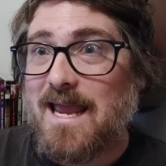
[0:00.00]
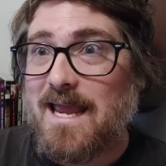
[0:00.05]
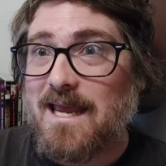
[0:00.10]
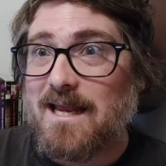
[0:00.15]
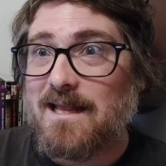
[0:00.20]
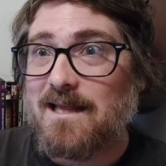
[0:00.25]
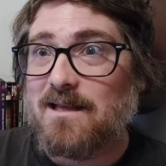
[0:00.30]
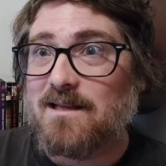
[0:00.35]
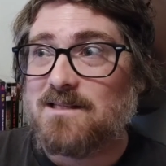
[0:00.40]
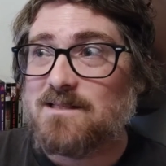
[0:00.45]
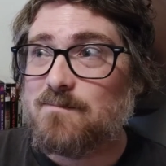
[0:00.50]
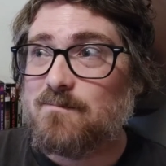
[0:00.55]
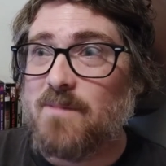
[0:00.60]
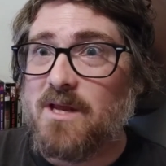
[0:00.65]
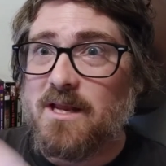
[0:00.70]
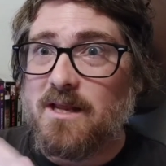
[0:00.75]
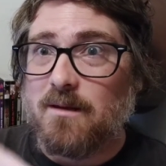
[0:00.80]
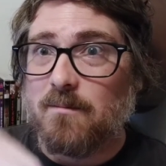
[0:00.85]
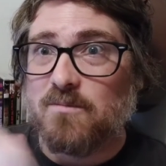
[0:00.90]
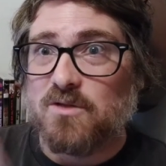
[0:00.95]
80s
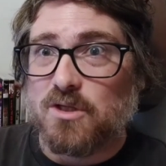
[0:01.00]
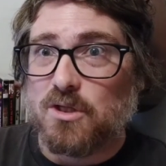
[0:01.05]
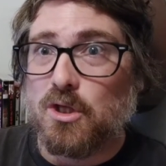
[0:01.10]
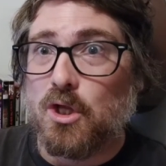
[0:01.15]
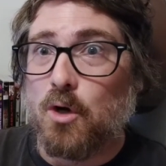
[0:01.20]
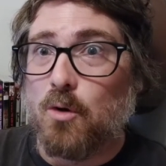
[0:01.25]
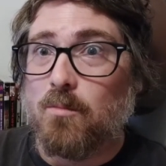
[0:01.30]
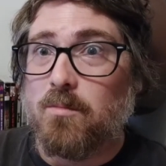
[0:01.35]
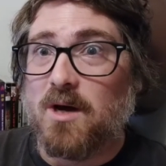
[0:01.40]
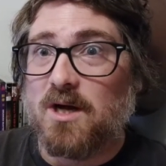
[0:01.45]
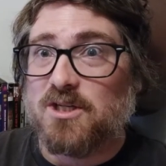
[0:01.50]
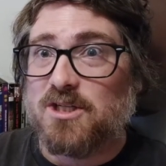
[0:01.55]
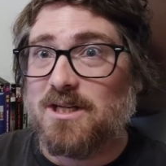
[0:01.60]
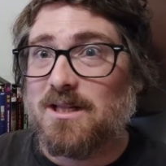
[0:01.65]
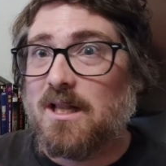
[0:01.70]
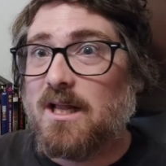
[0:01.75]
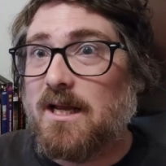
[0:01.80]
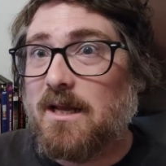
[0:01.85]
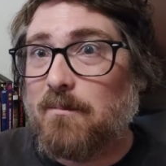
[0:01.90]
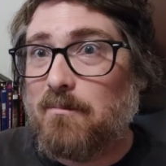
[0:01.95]
medium to low
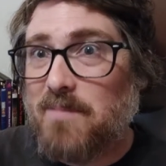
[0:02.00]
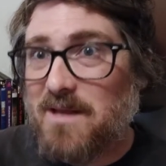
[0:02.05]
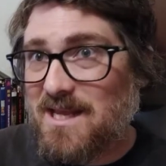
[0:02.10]
budget like